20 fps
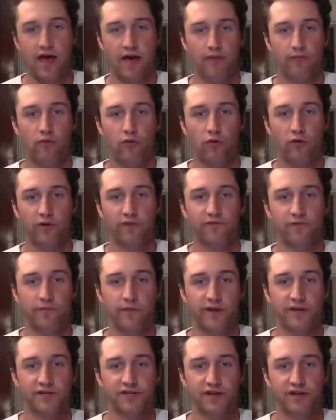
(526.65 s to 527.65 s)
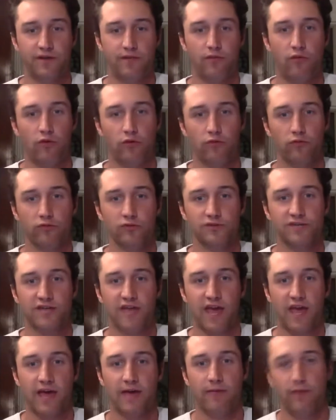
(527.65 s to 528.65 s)
more information and more rules
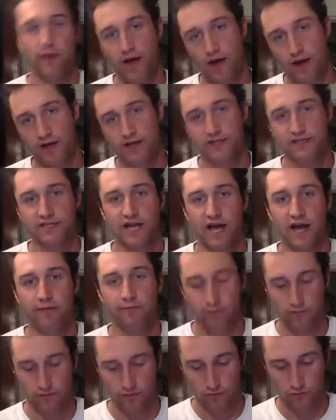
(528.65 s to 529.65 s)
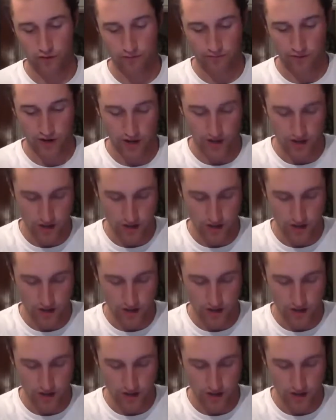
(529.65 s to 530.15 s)
came as time went by.